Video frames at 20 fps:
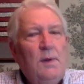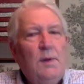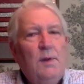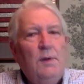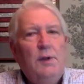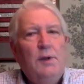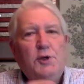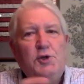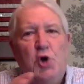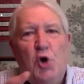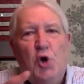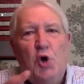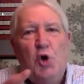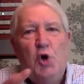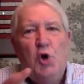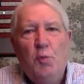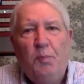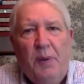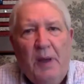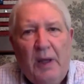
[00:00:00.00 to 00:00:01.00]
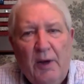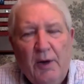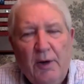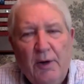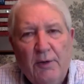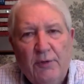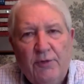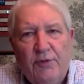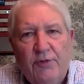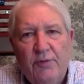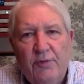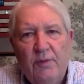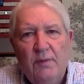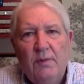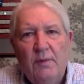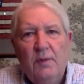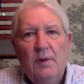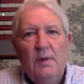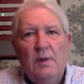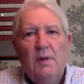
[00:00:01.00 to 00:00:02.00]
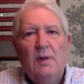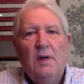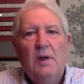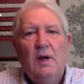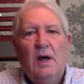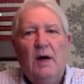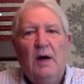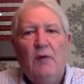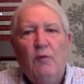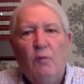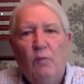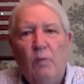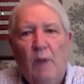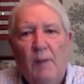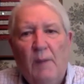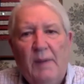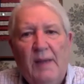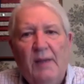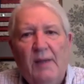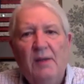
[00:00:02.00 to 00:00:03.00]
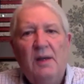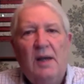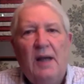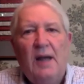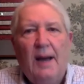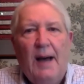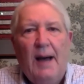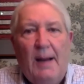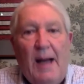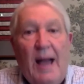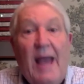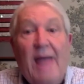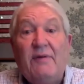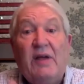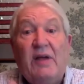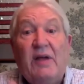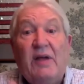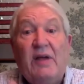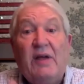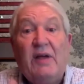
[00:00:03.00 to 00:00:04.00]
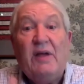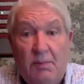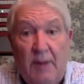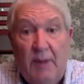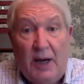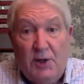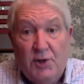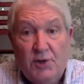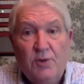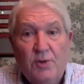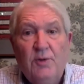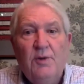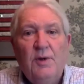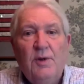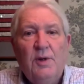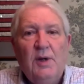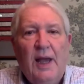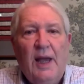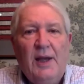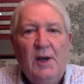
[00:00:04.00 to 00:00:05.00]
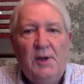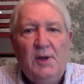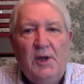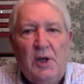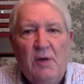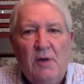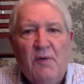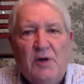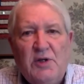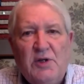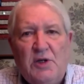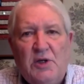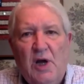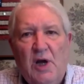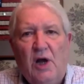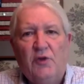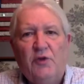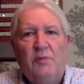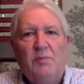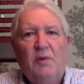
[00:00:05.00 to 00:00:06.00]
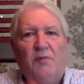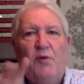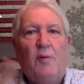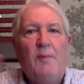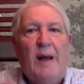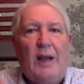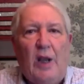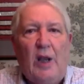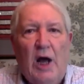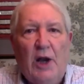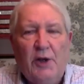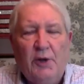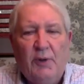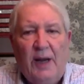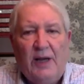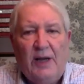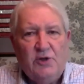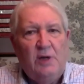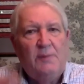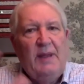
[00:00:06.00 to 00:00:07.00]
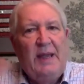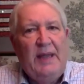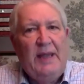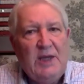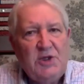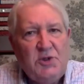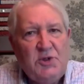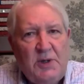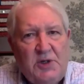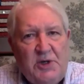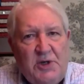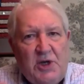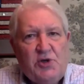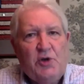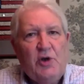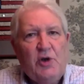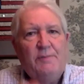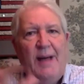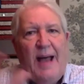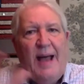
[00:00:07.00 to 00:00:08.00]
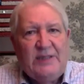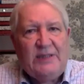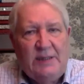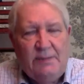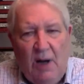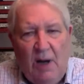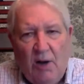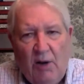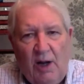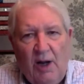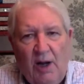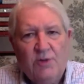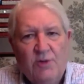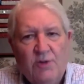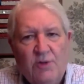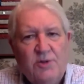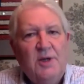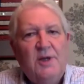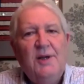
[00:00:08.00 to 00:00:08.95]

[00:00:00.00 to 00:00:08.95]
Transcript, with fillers: the two pillars of I'm getting I, I have a history major at the University of Tulsa before my law degree. I was going to be a history teacher and a basketball coach.